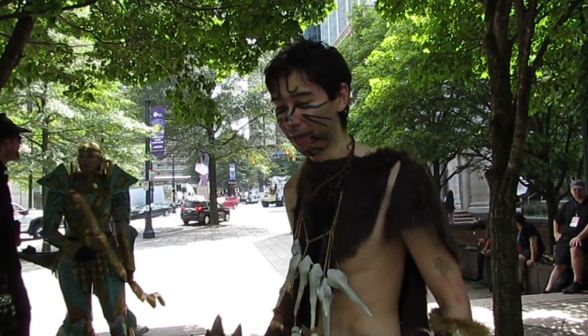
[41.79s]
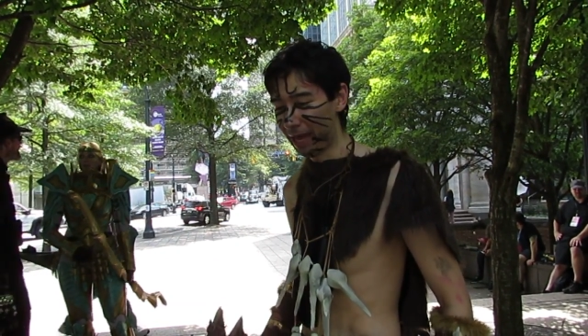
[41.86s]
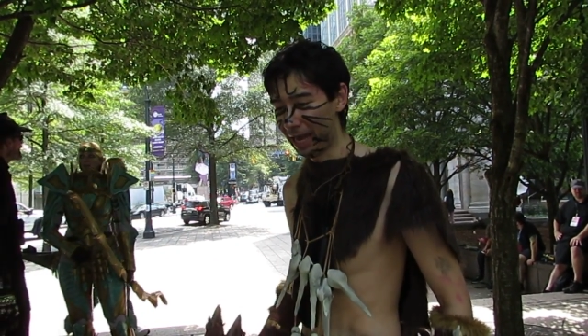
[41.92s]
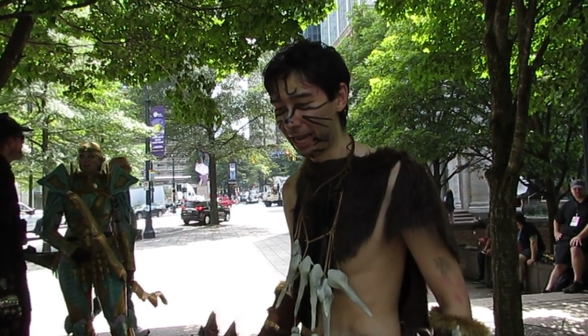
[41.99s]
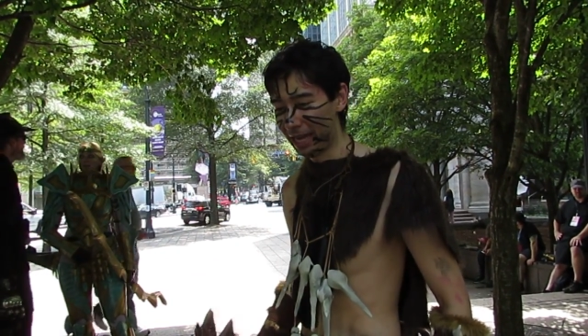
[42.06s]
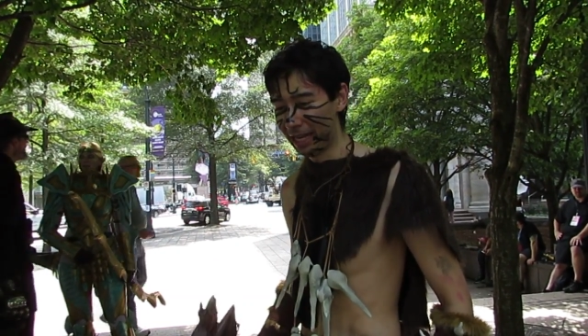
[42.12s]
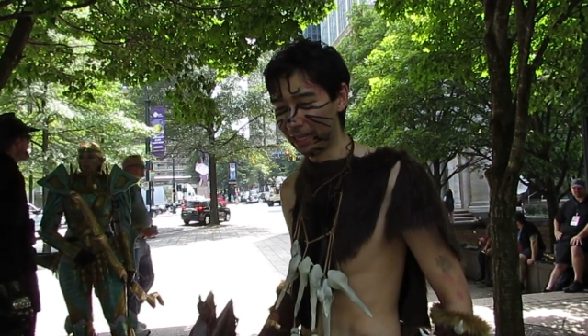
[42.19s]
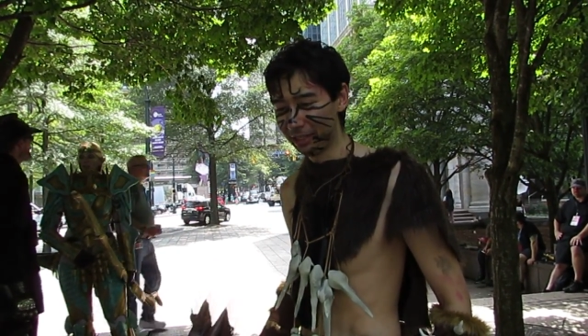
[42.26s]

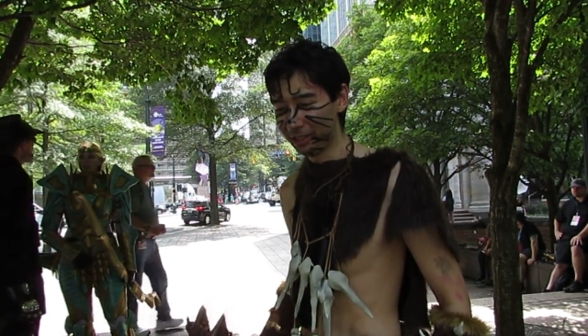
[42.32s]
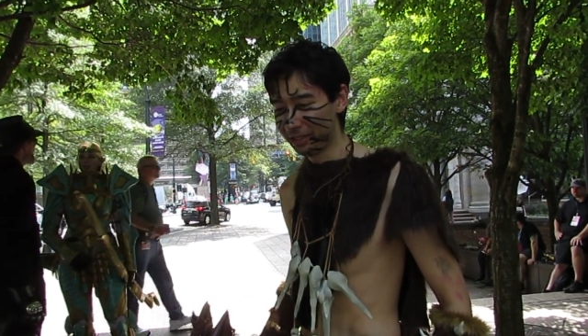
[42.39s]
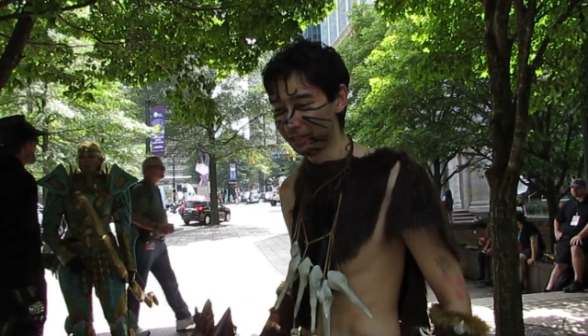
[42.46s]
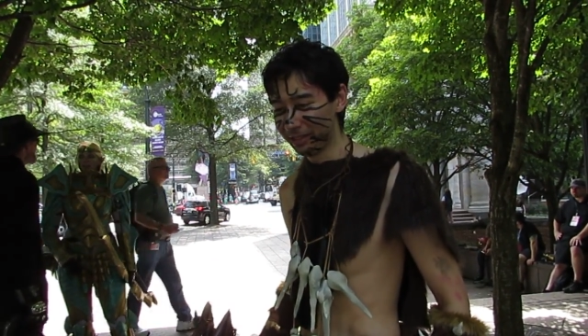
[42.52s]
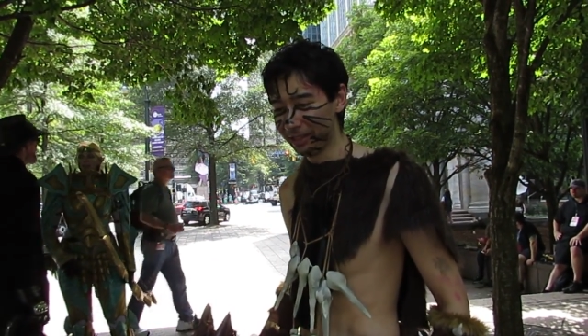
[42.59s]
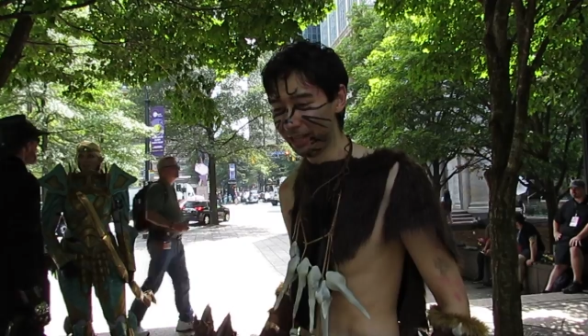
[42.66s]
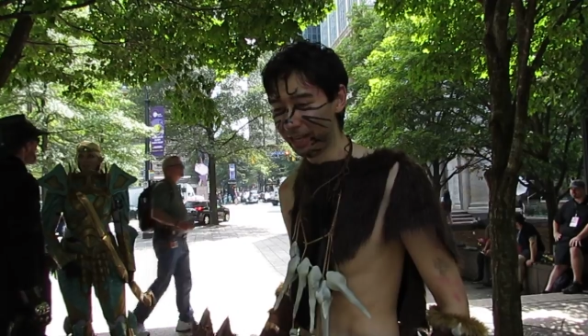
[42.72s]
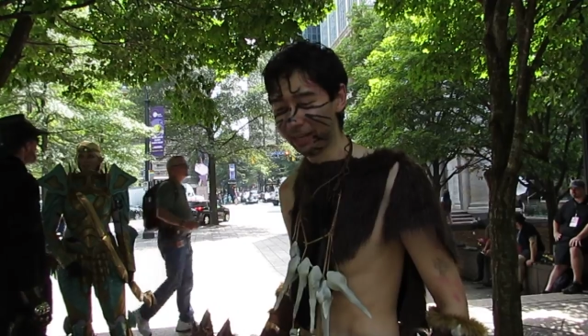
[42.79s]
and just
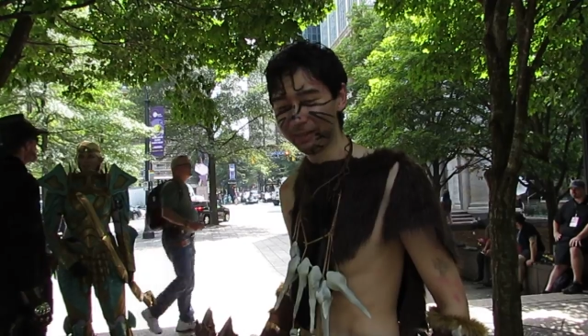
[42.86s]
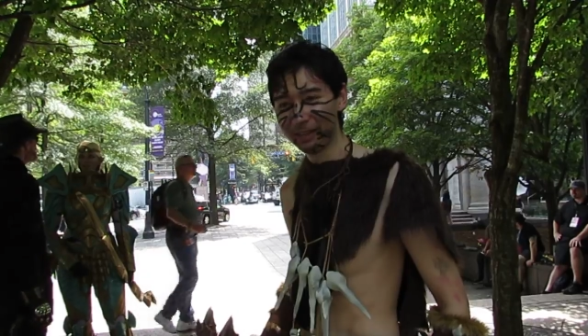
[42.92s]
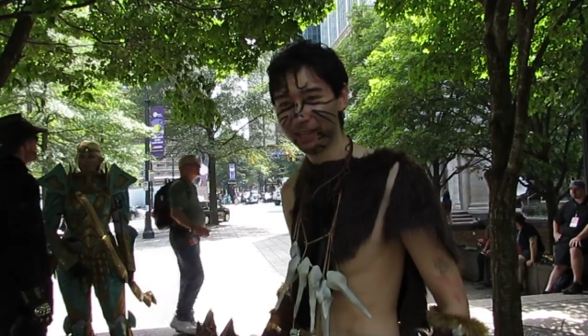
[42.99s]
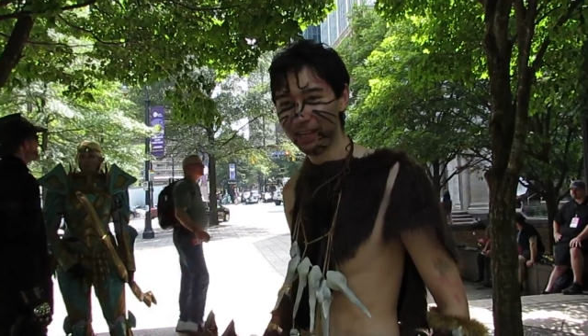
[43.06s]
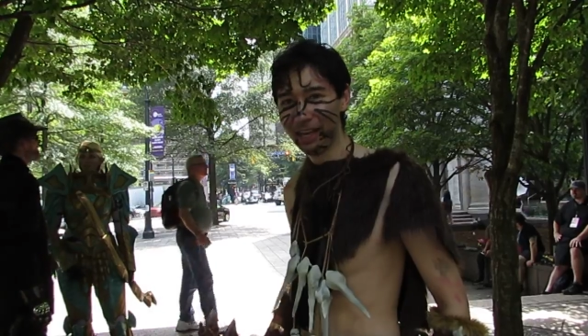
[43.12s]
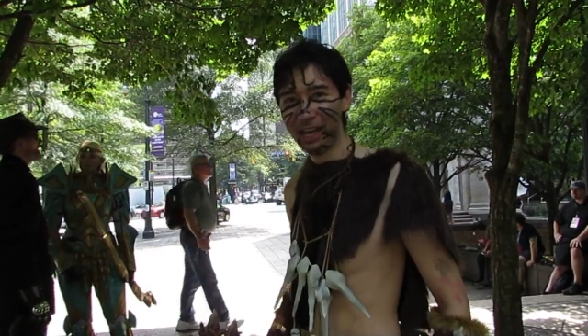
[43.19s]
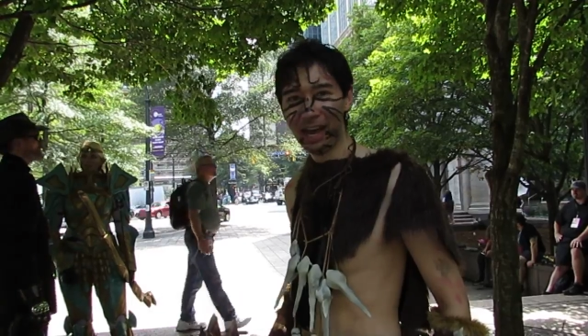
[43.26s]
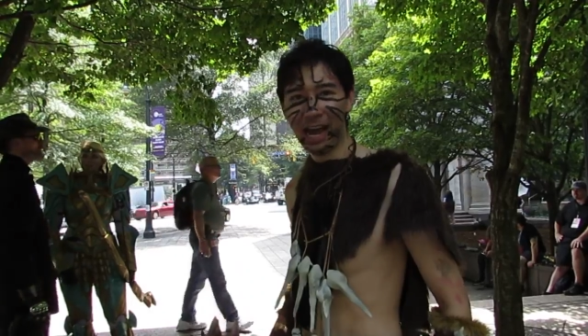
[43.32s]
like
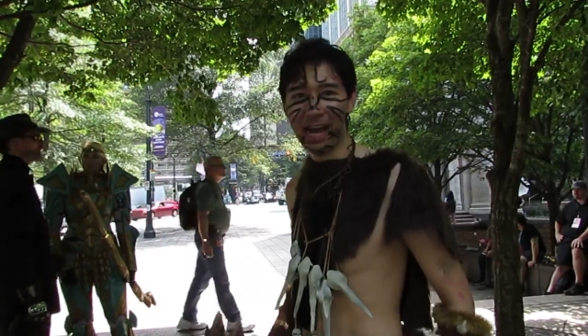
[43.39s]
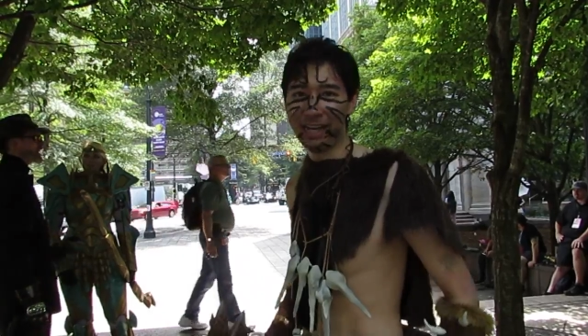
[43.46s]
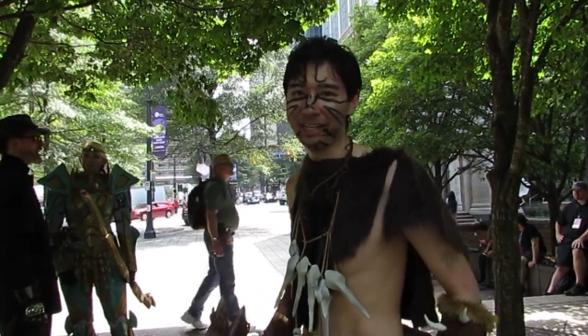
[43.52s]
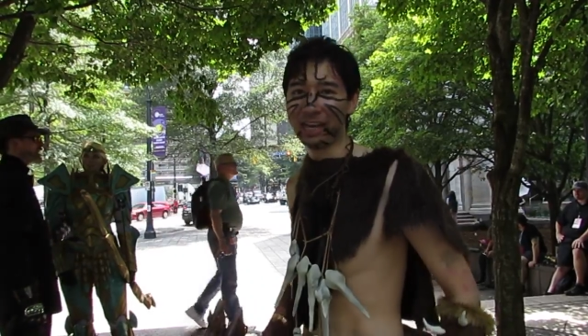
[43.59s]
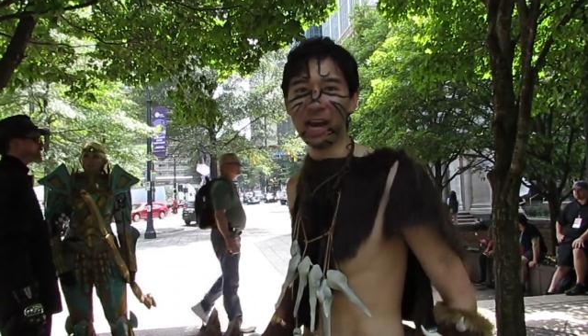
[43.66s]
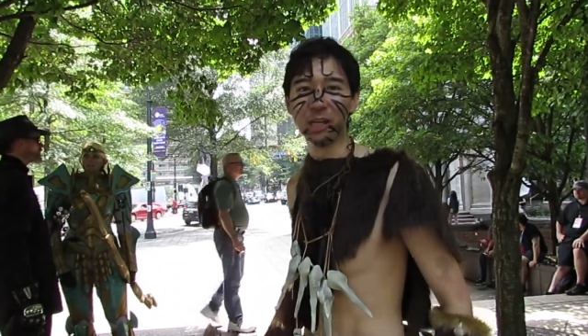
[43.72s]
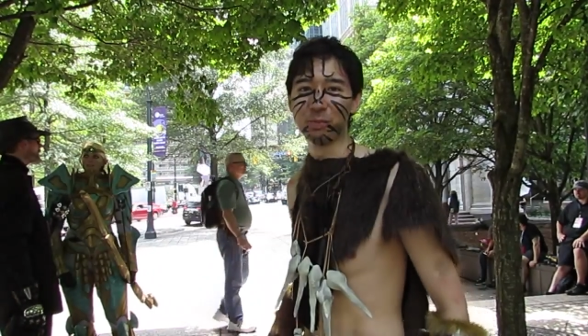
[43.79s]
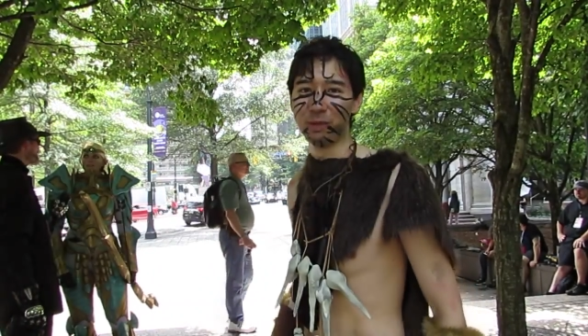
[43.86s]
I had to
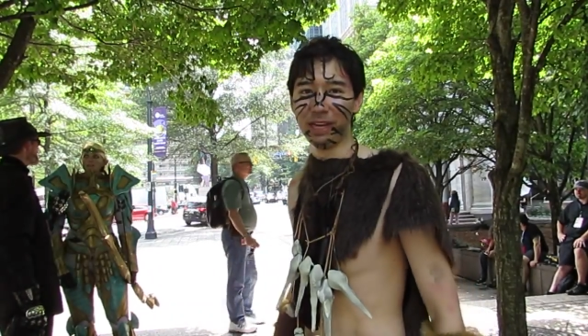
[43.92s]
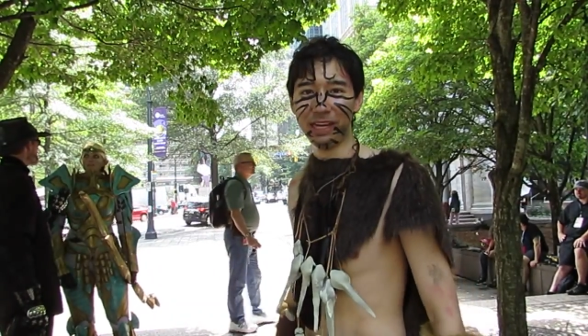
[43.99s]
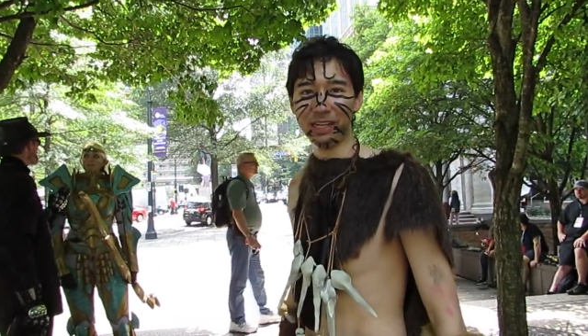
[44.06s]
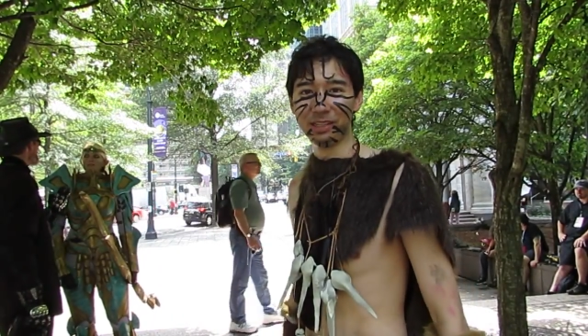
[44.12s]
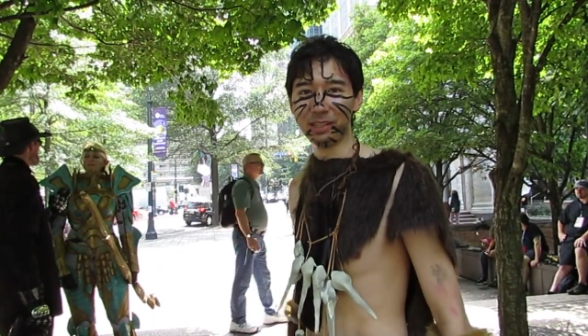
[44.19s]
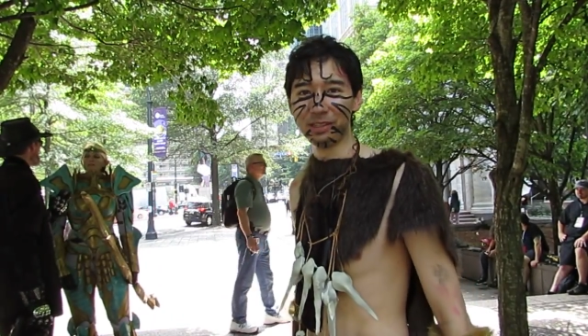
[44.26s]
cosplay this.